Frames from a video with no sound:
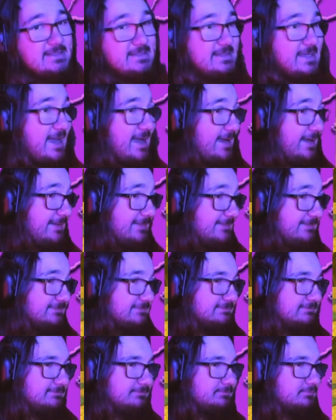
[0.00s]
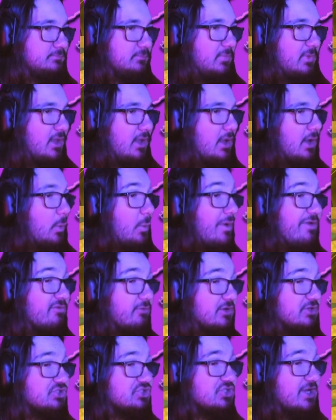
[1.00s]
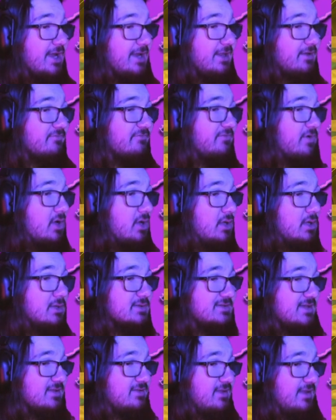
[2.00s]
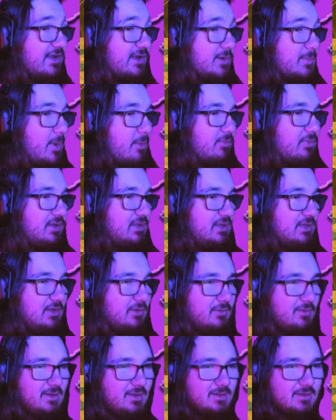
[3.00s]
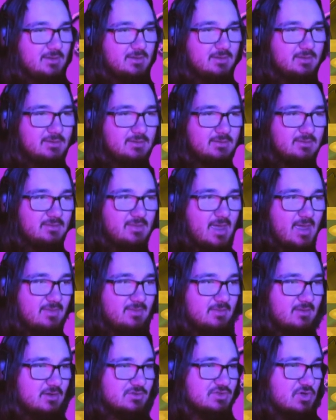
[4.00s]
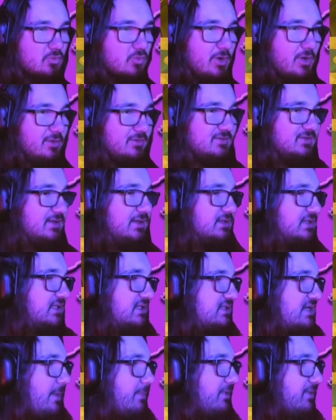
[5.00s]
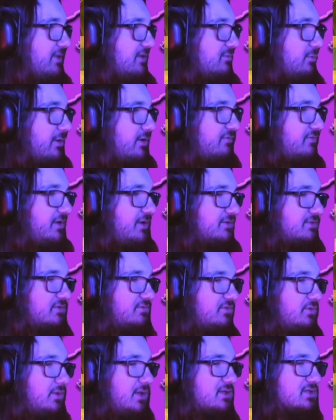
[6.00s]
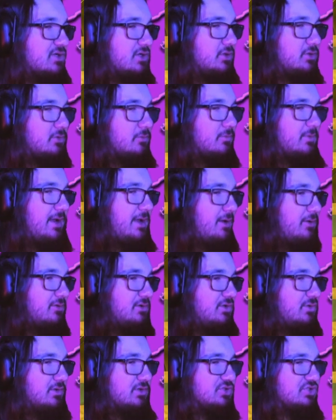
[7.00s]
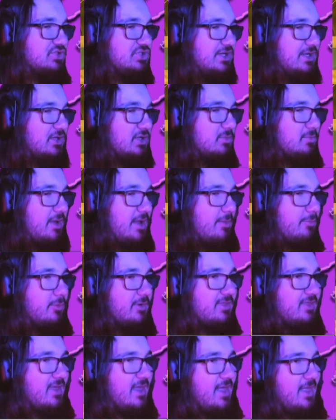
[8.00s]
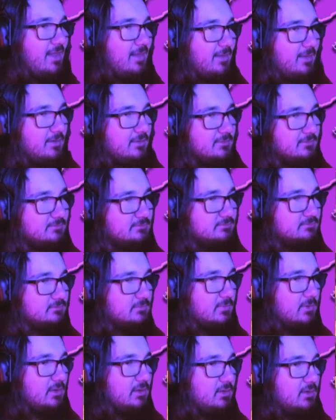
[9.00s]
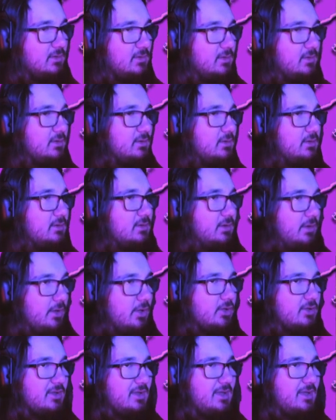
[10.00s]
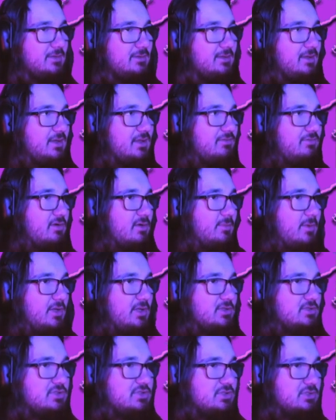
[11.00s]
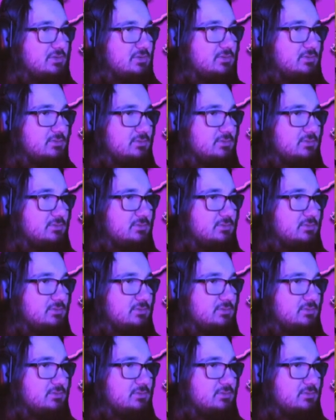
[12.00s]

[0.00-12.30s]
Yeah. We've reached Shining Falls. I think I remember hearing that there's a royal seat at the top of these waterfalls. If you get turned around, you can check your map with L. Okay, thank you very much.